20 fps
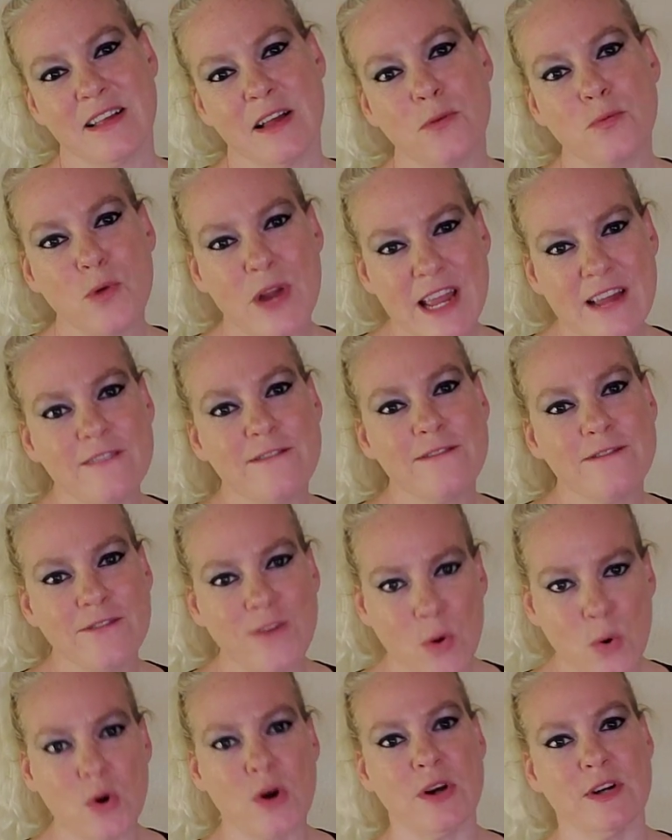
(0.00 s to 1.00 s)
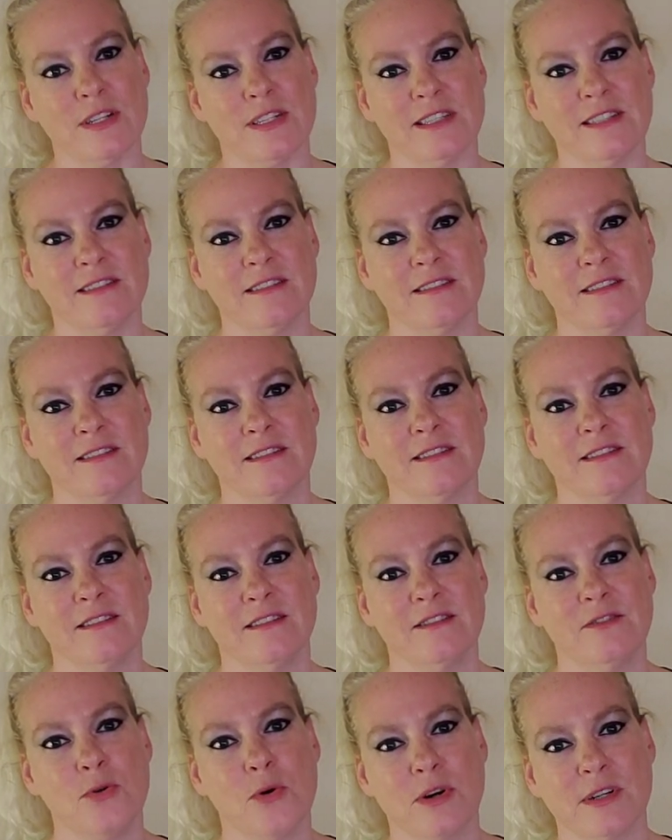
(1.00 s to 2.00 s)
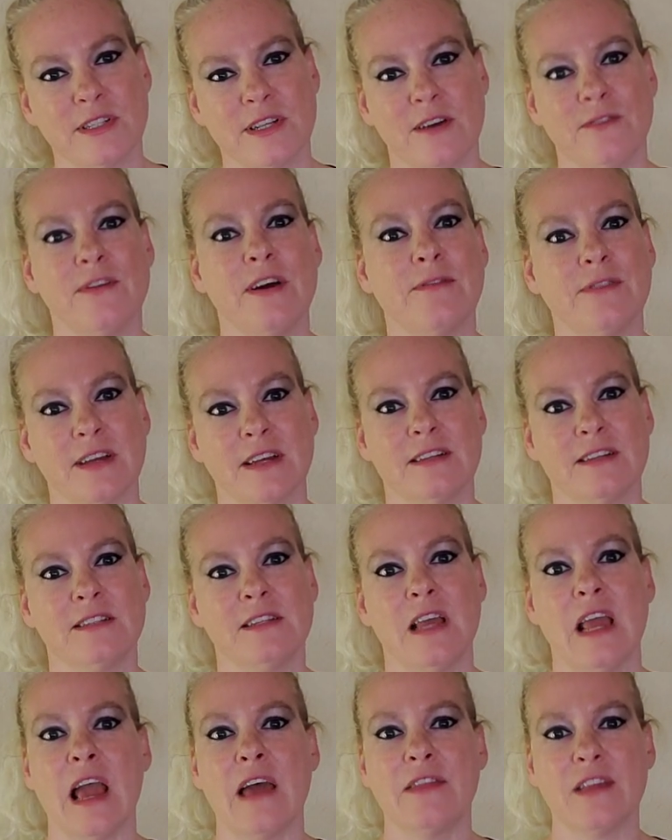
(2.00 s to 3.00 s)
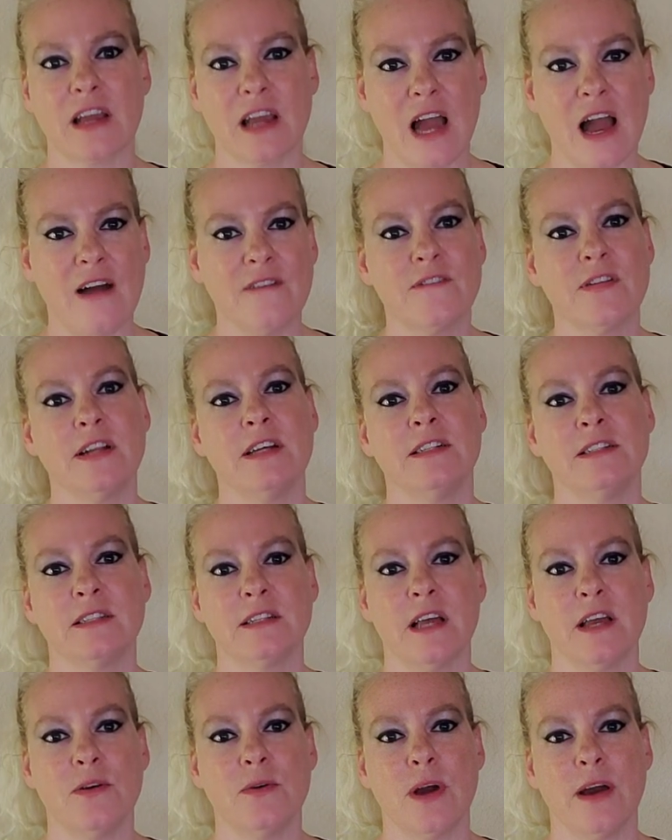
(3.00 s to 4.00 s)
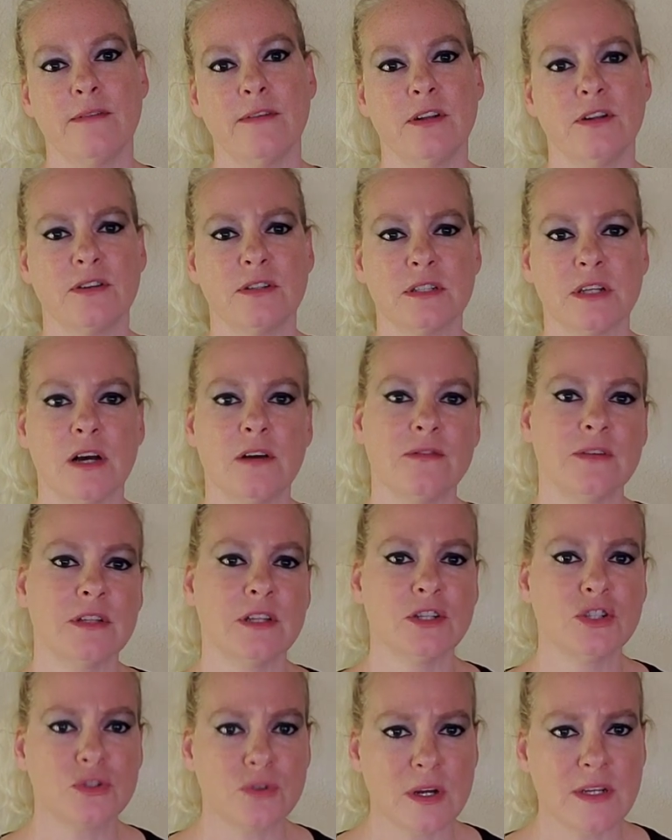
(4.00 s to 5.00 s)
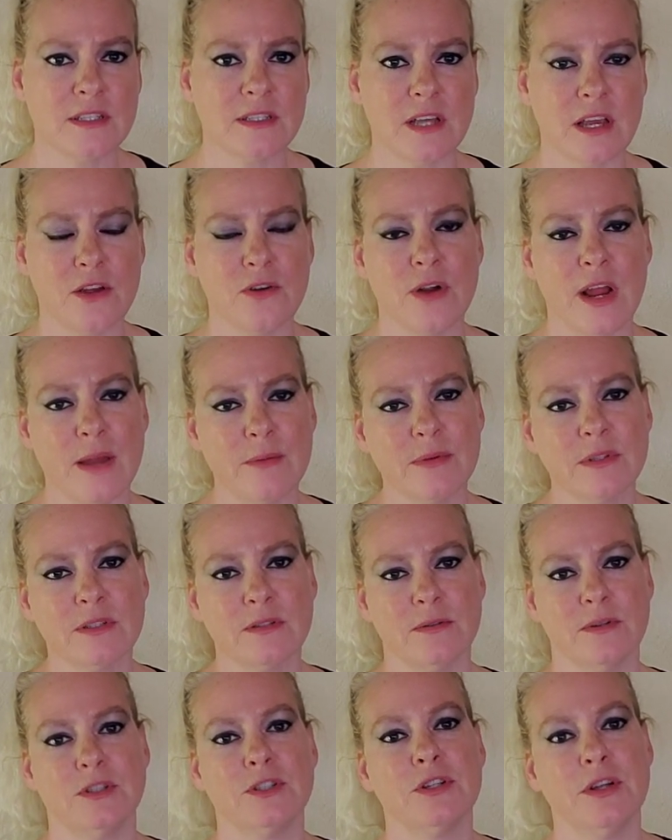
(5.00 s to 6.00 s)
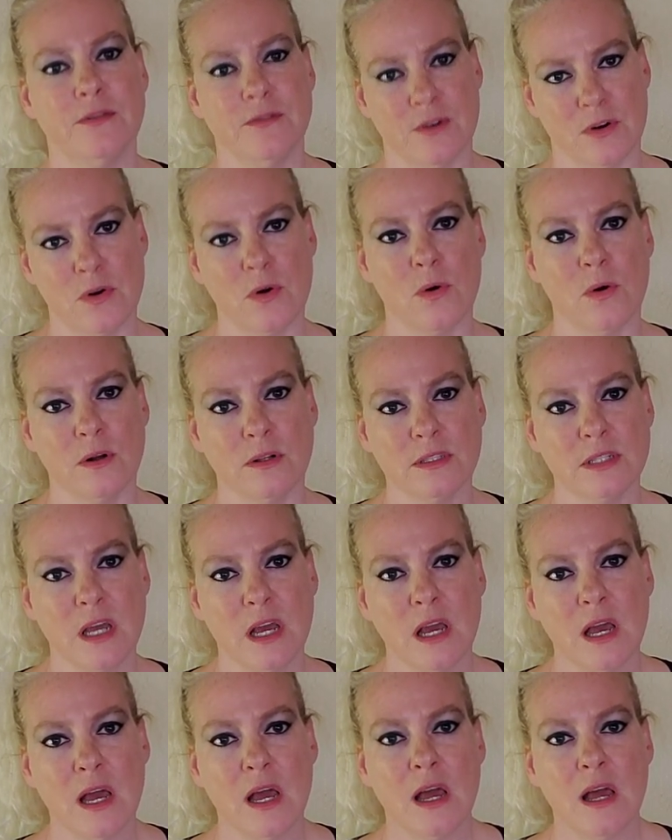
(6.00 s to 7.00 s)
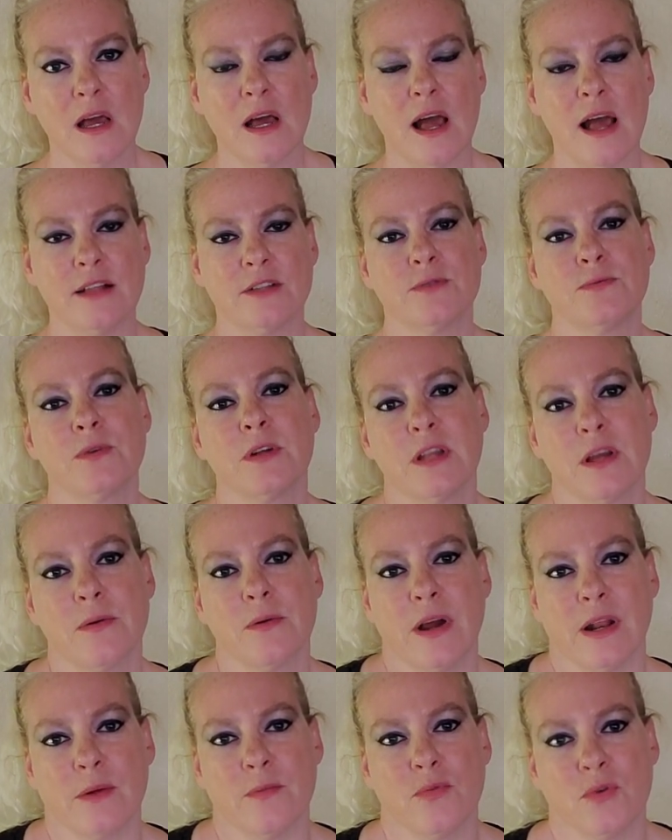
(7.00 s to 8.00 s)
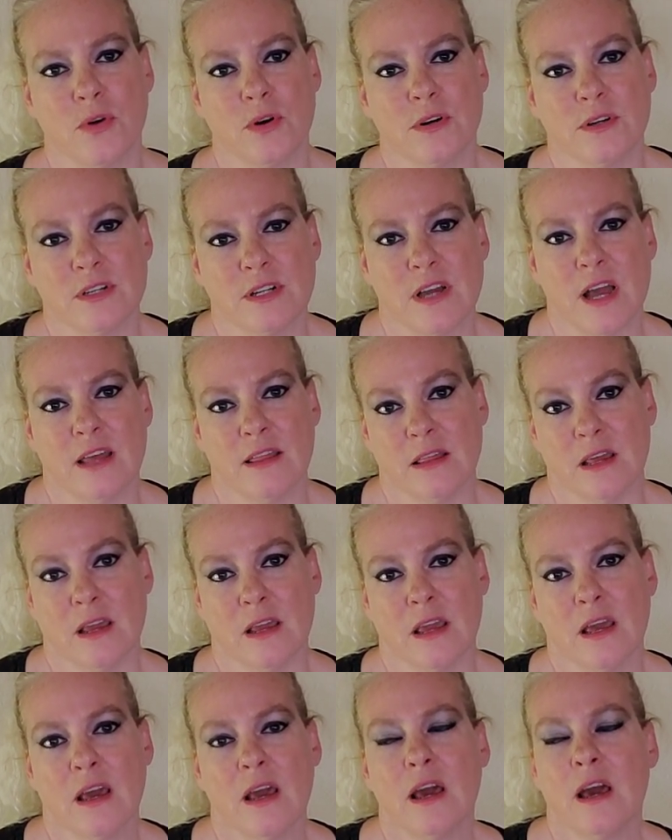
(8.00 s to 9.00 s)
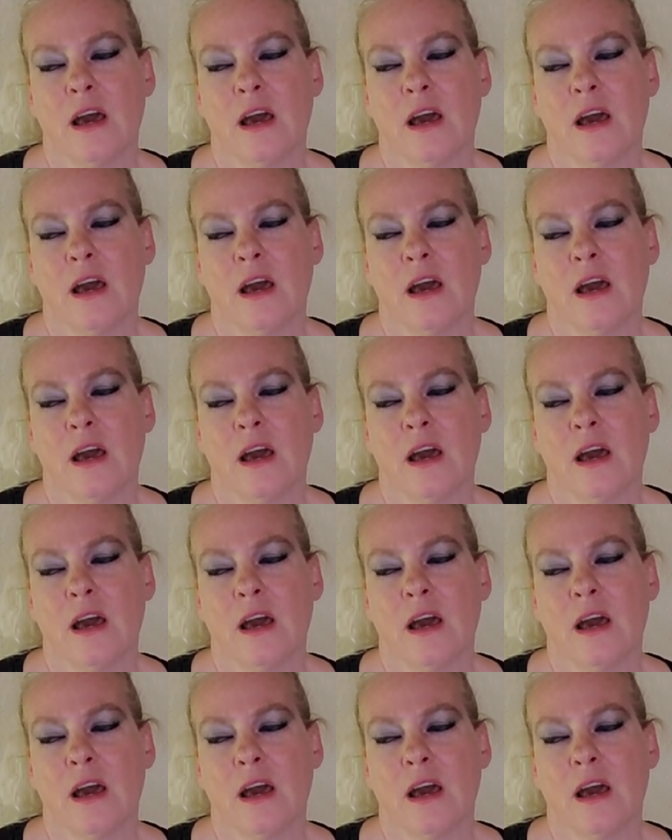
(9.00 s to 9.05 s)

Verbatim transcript: reinforce your self-efficacy and the confidence that you have in yourself and the trust that you're able to achieve your goals. It's really quite important, I think.